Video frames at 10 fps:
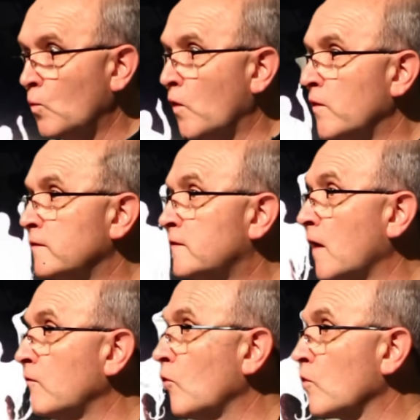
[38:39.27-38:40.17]
were not
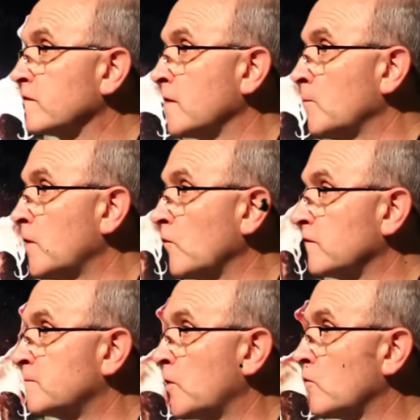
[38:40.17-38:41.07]
alone. The
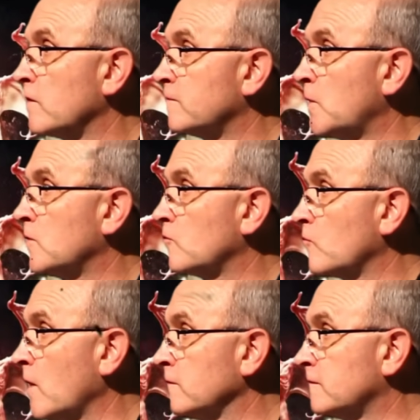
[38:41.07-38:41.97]
church, through
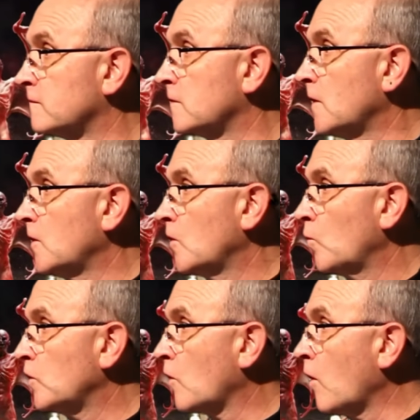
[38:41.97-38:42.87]
Father Bishop and his
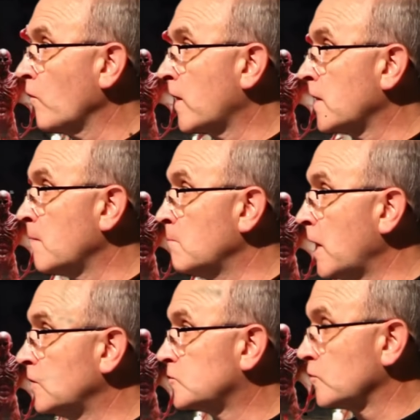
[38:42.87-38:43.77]
team, stood as a
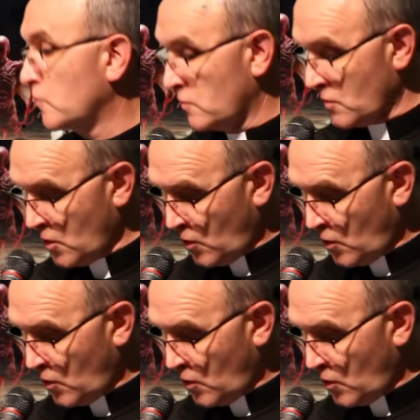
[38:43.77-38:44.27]
fortress.